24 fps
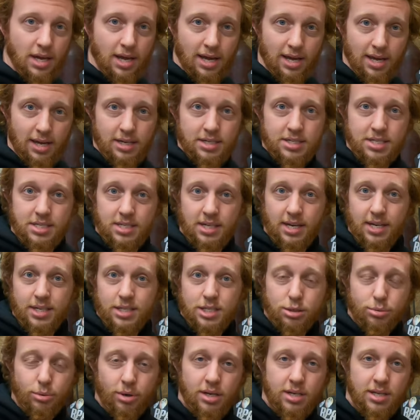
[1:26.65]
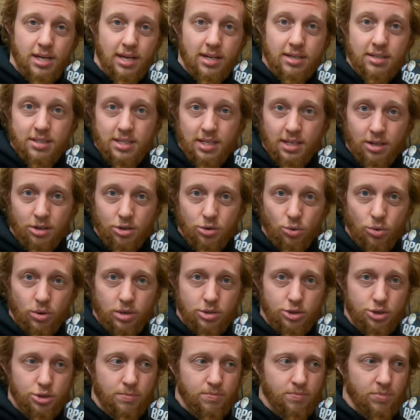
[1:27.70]
a CS310 TIG
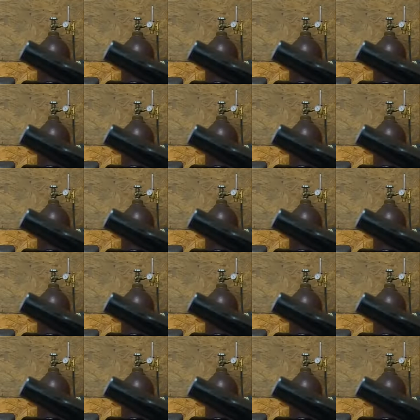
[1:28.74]
torch